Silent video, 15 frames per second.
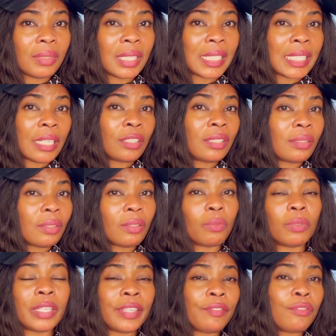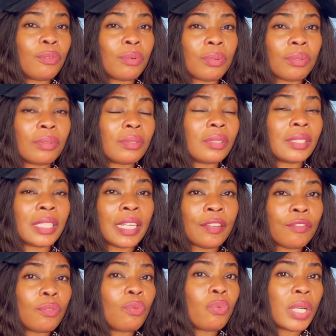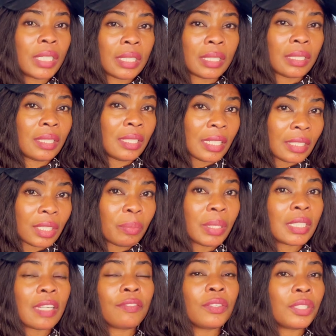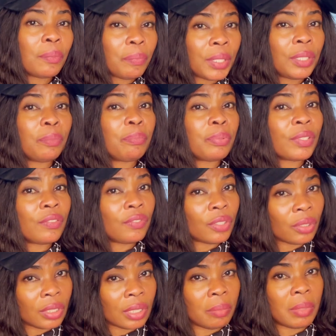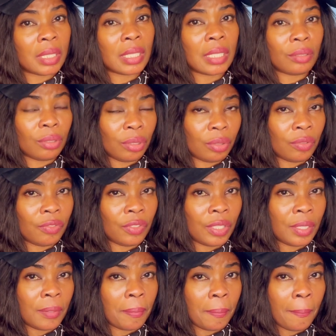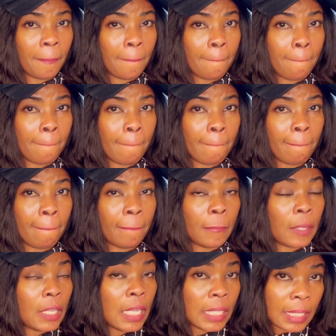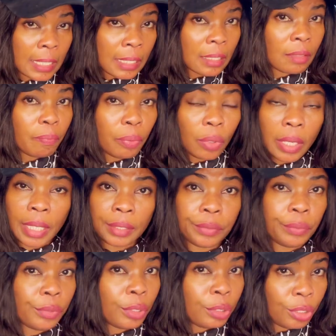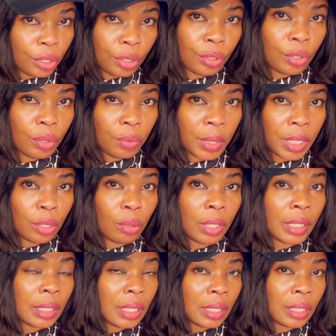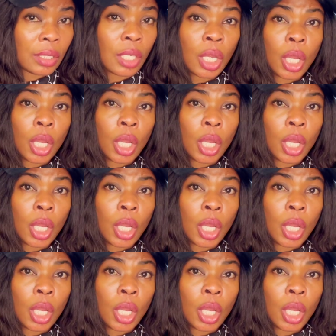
there's even they even wait till the next semester before they pay the previous semester tuition fee. Yes, Poland, they will not chase you away. The only thing is,